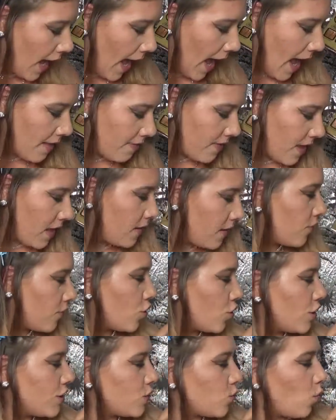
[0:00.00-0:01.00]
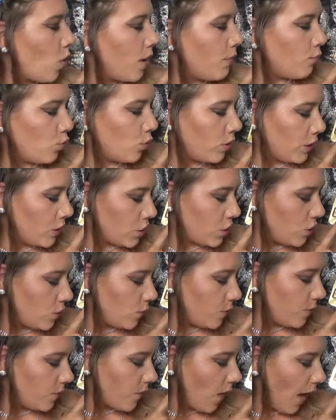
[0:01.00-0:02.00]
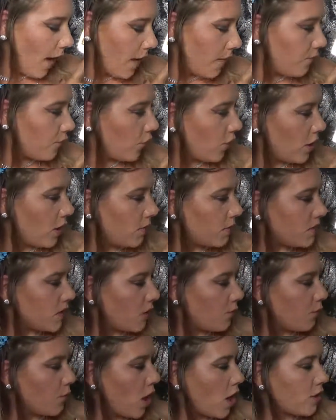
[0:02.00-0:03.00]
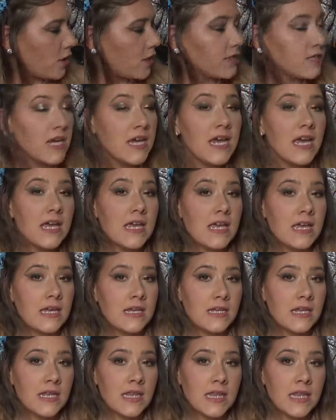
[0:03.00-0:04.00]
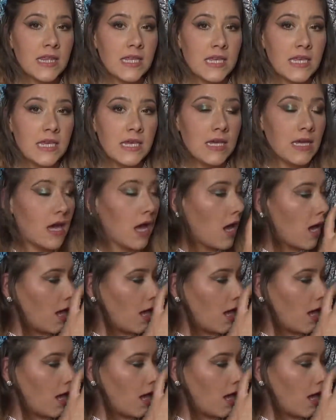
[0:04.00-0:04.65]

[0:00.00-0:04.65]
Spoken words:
And then there is 1.25 grams of product in the